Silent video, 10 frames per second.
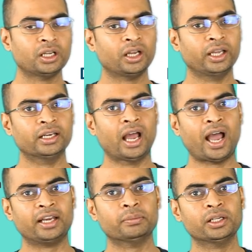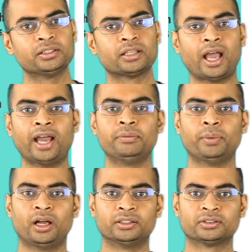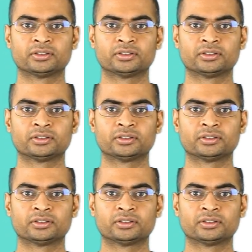in animals and plants.